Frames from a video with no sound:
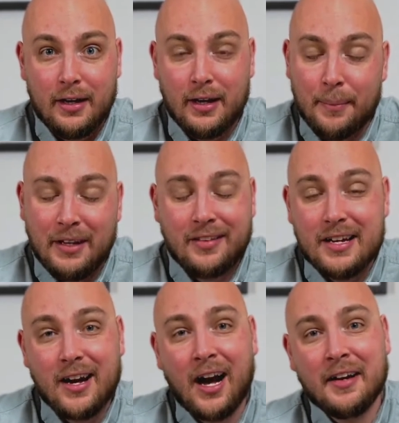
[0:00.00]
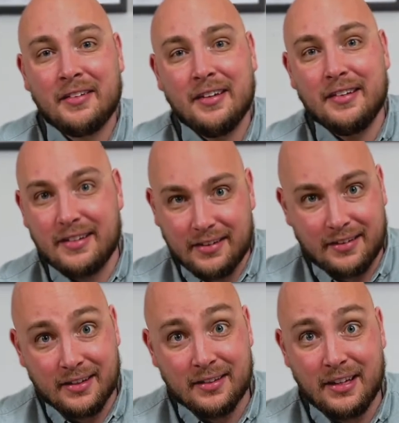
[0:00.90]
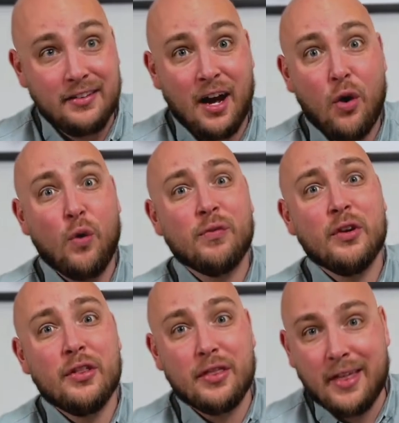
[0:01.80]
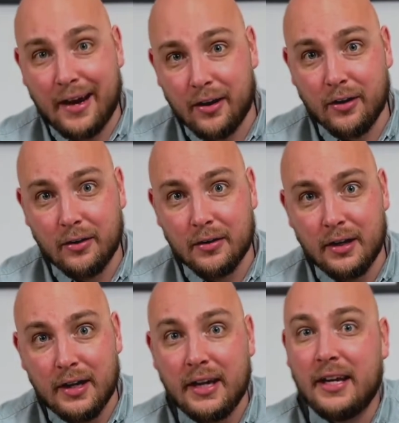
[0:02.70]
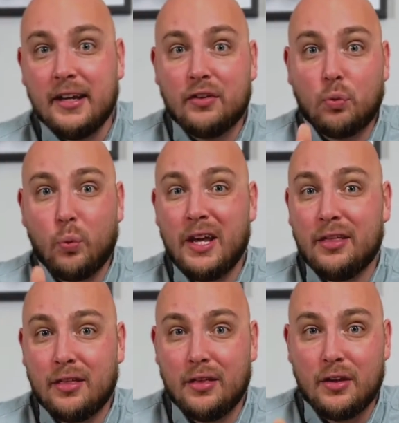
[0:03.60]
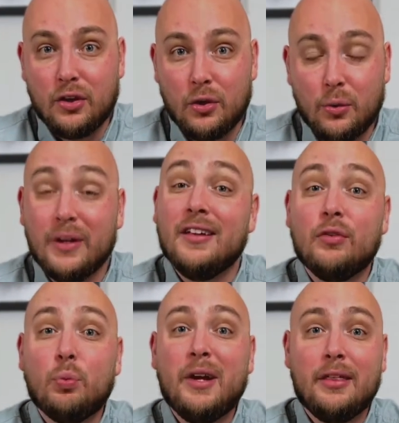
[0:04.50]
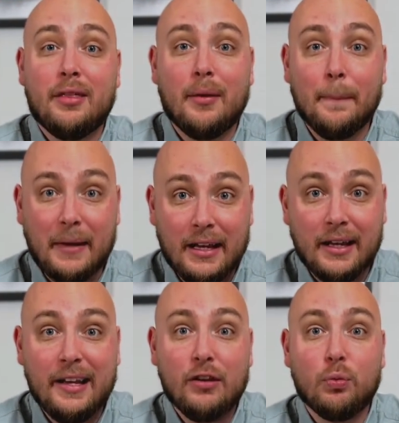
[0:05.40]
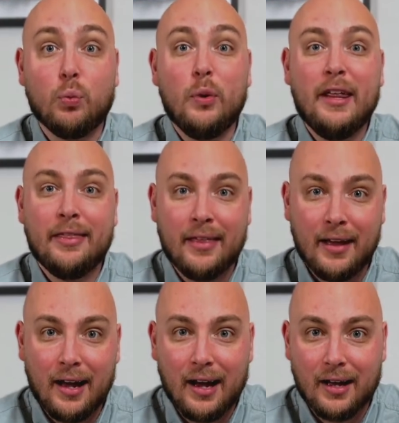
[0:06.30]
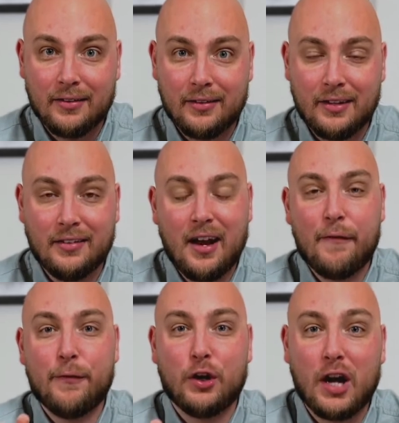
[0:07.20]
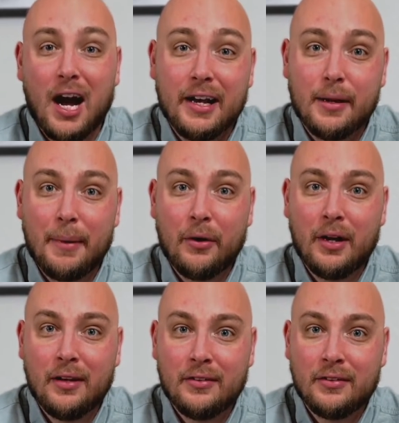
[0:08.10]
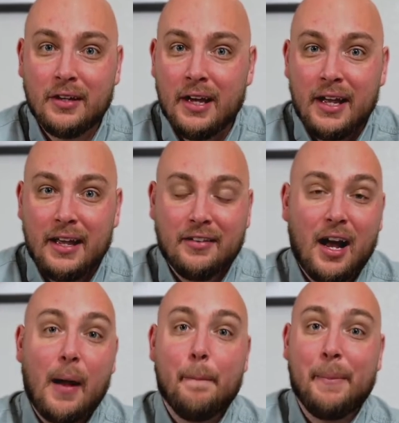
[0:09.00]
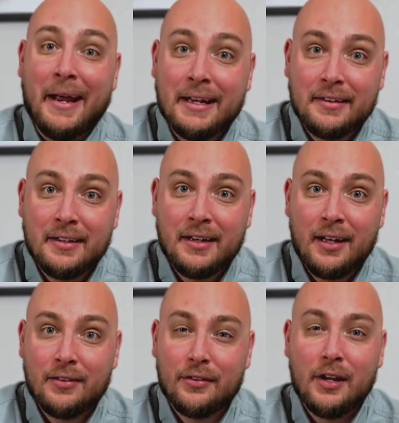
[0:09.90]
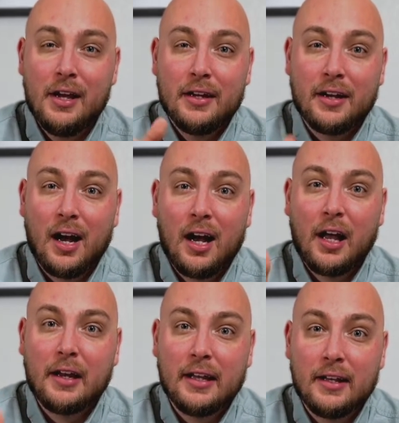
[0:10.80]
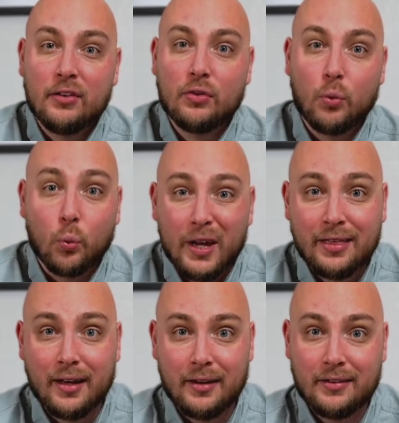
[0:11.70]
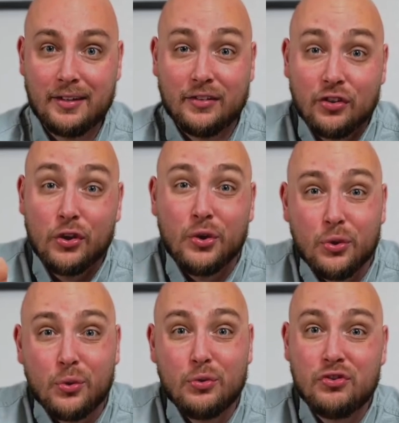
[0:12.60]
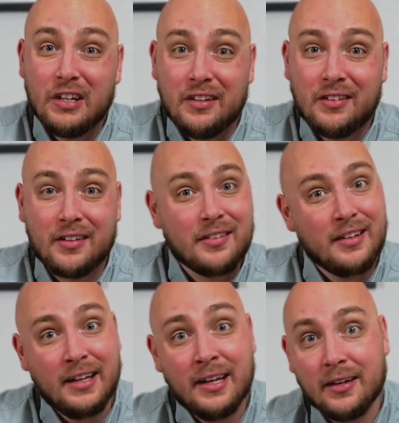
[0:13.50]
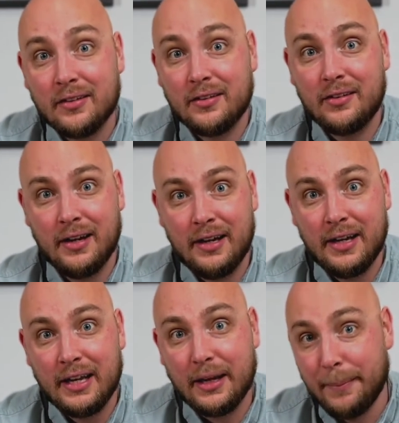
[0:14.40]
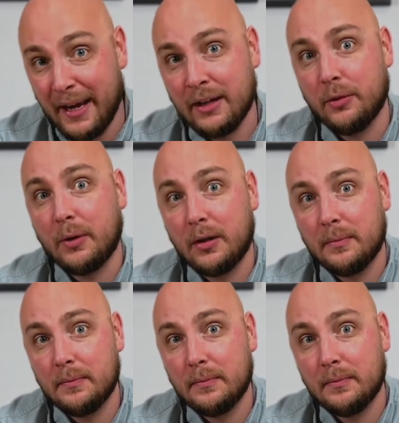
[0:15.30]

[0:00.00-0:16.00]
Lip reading: It means that God isn't distant. He's not over there. He is with you. He's with me. He's with us. He's not forgotten about us. He's not abandoned us. God is with us. It's who Jesus is, Emmanuel.